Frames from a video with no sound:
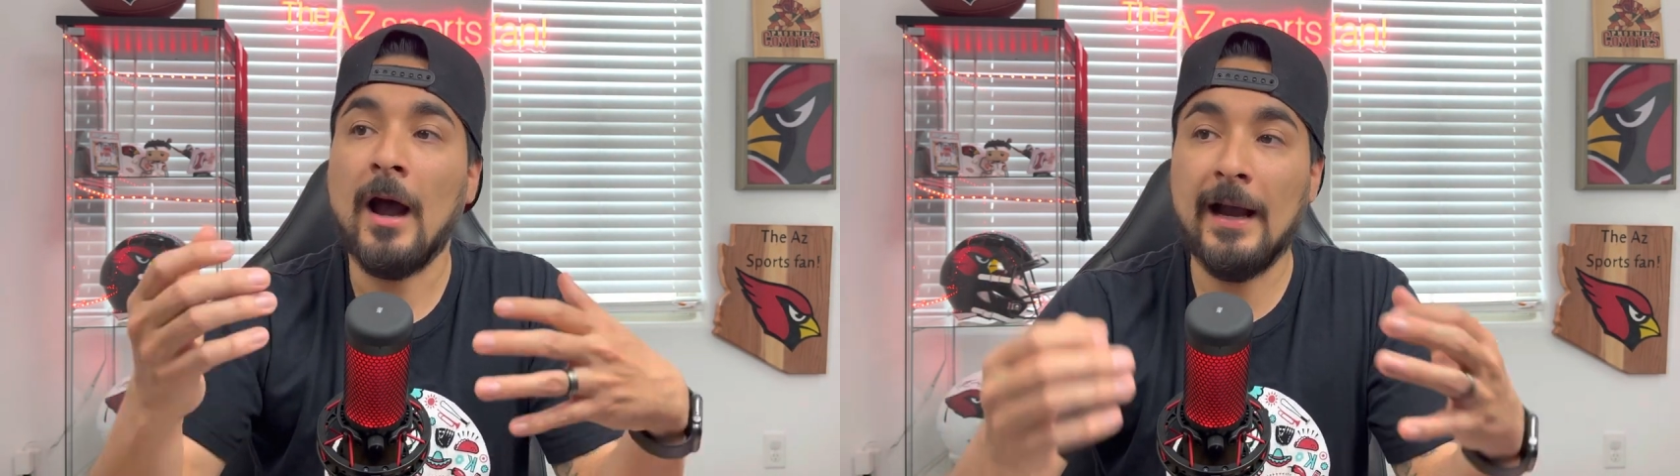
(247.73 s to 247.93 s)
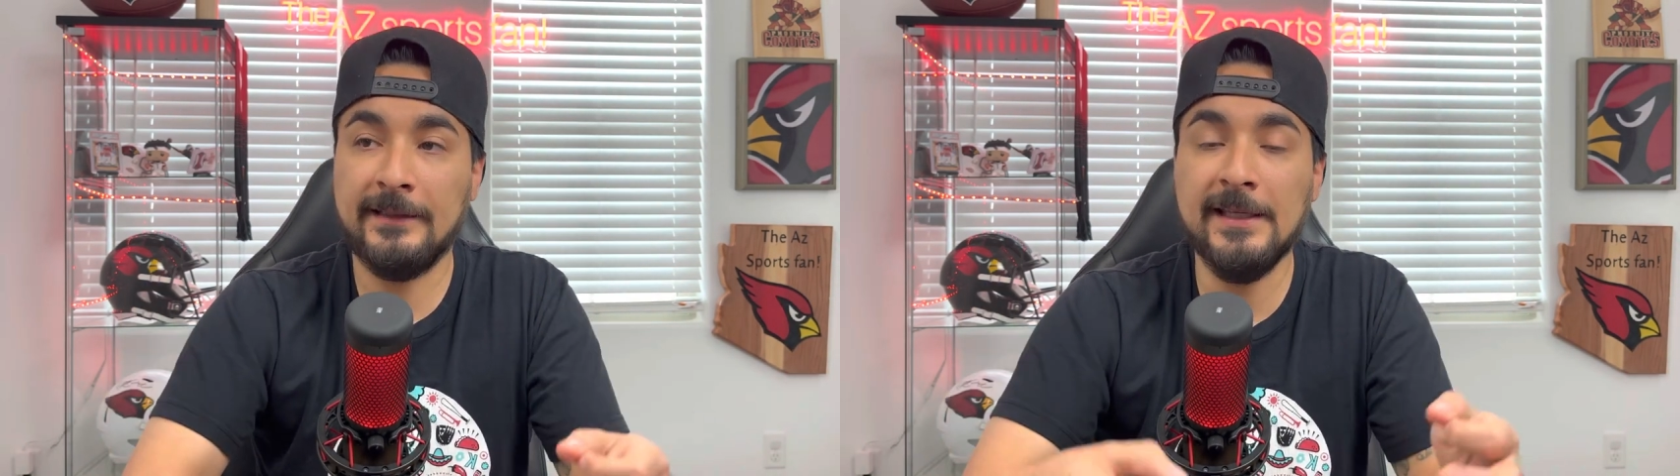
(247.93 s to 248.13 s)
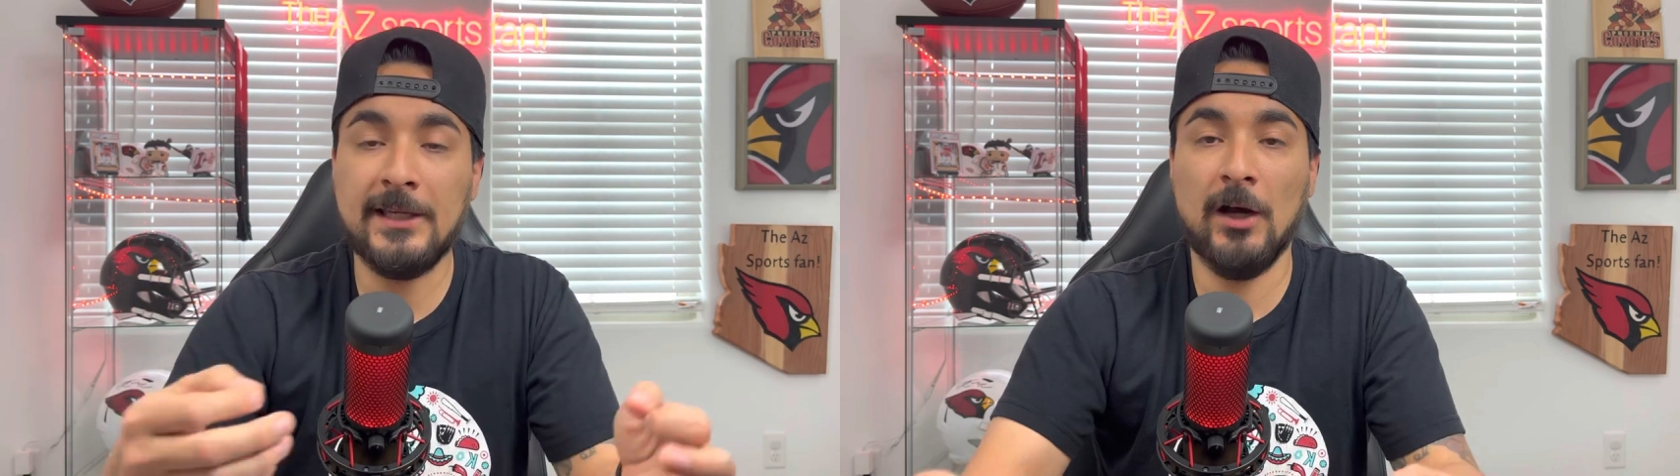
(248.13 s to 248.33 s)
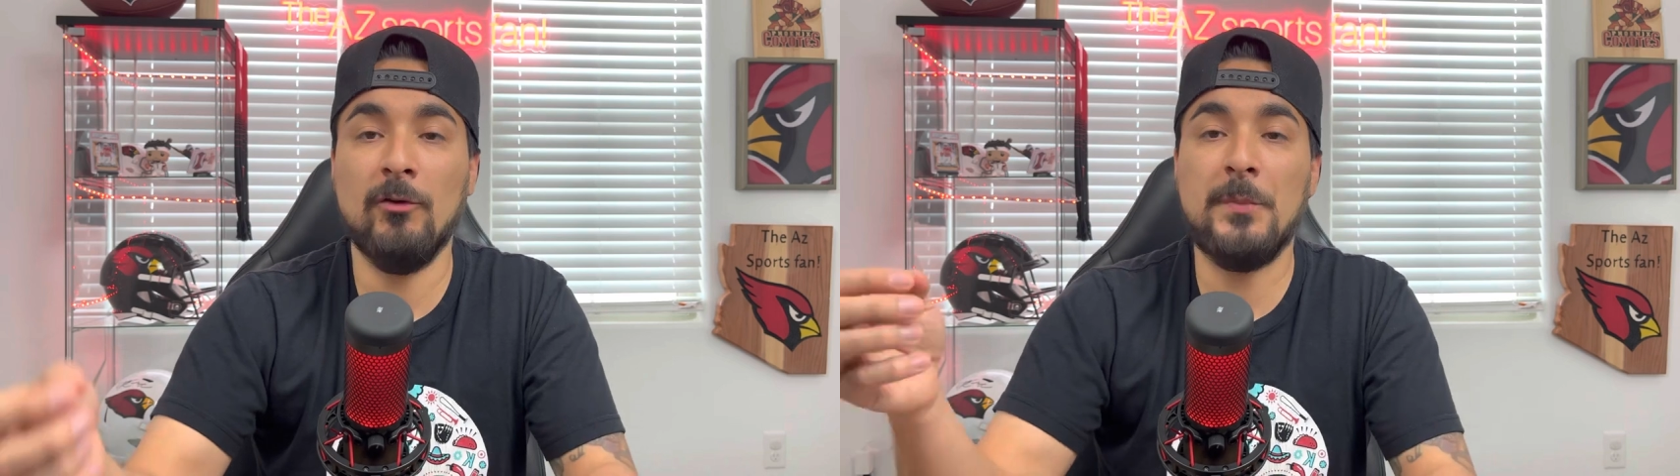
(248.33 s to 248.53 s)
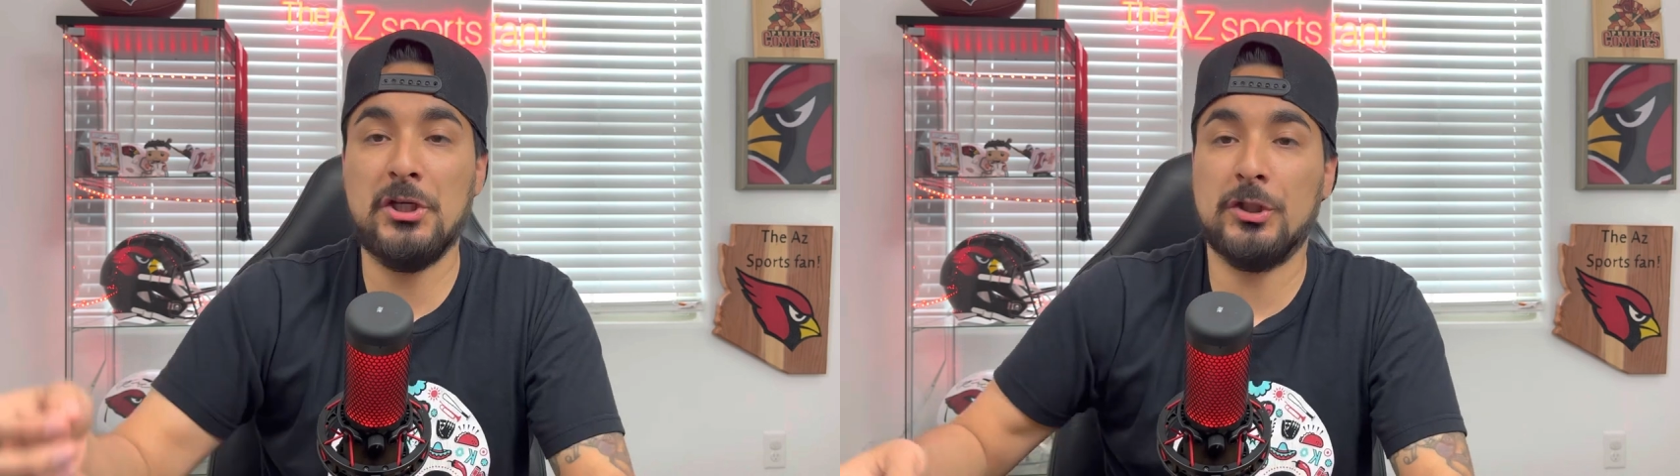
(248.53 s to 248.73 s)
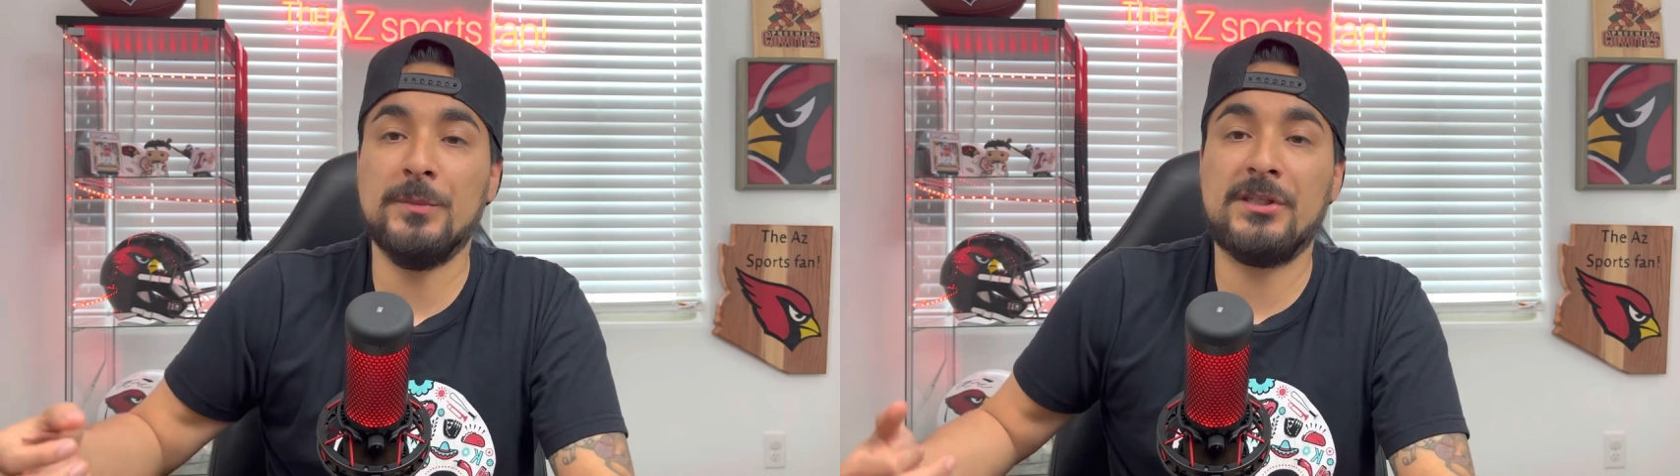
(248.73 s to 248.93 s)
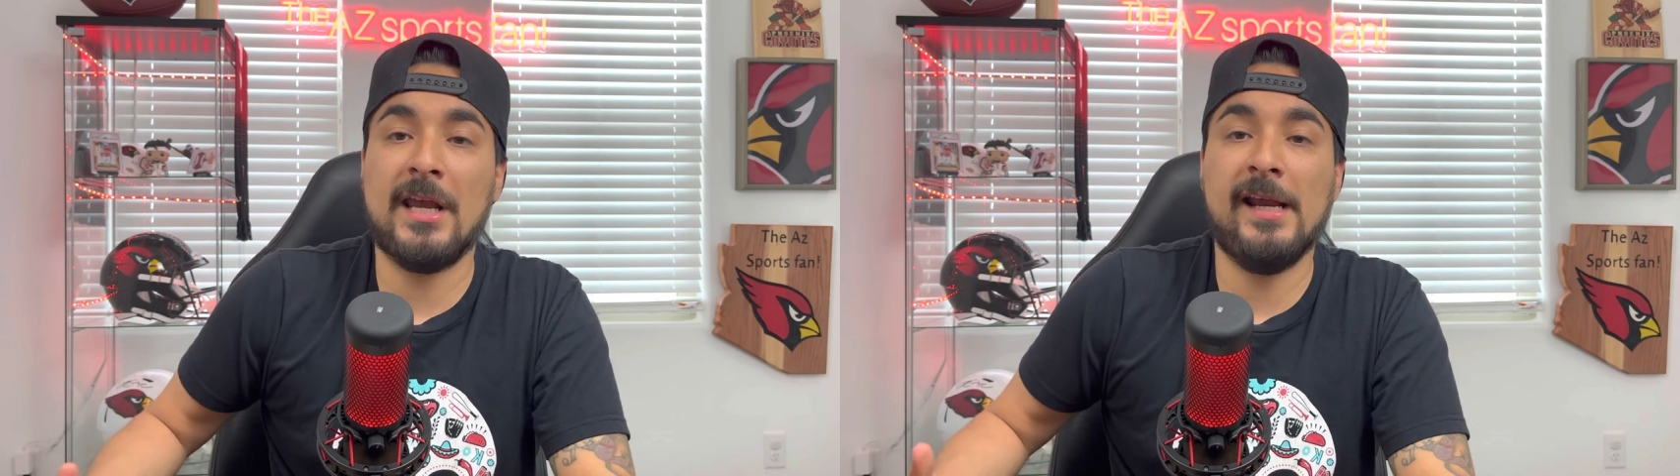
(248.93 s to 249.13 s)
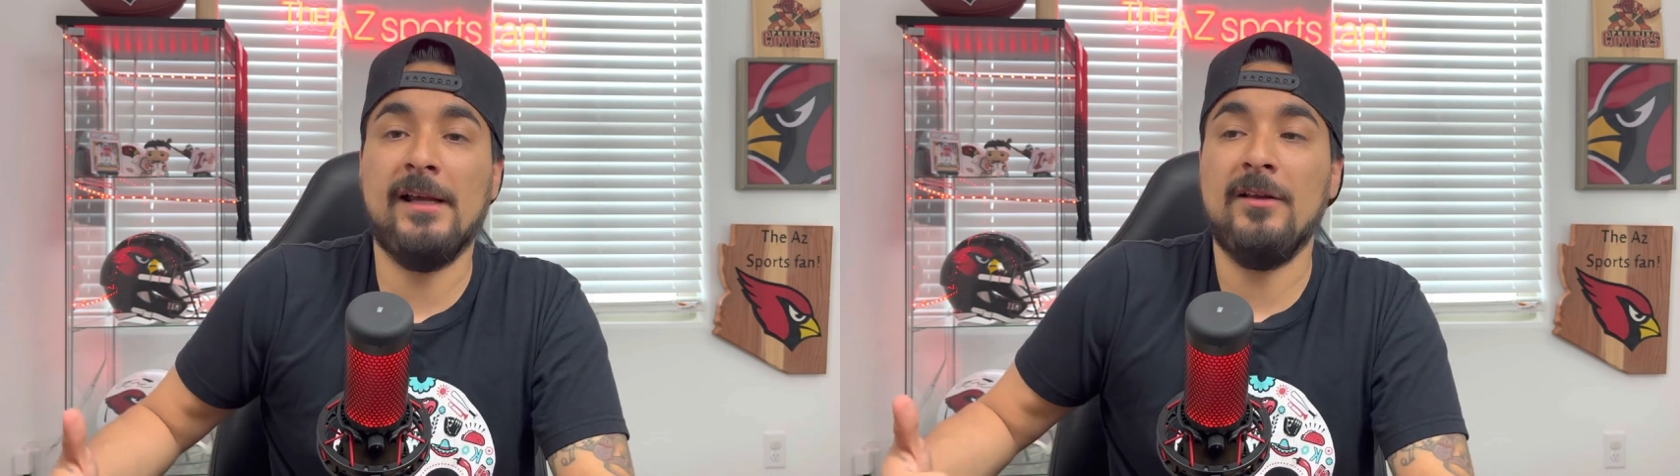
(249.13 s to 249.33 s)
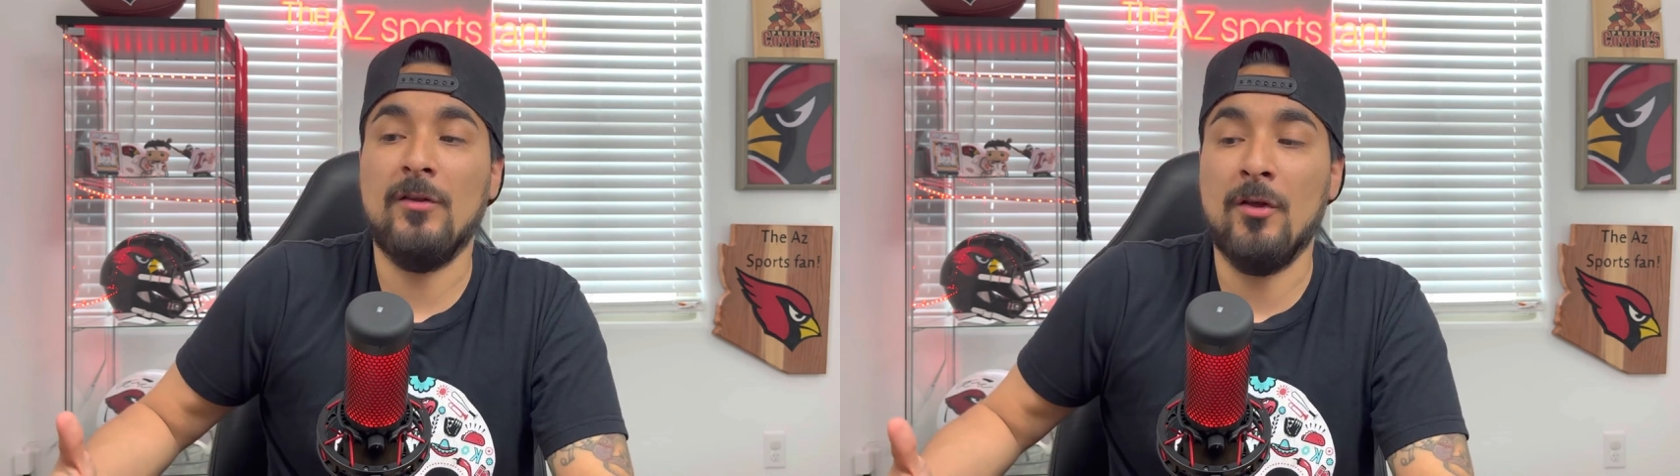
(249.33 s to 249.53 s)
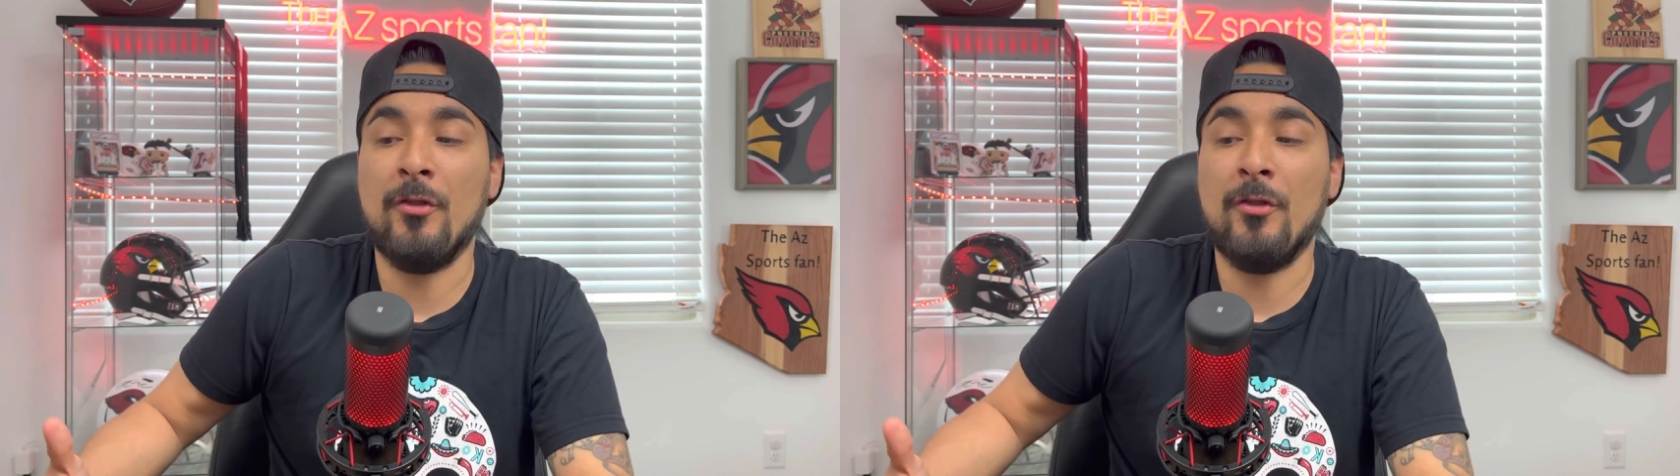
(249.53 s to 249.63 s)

I think Kelvin Beachum saying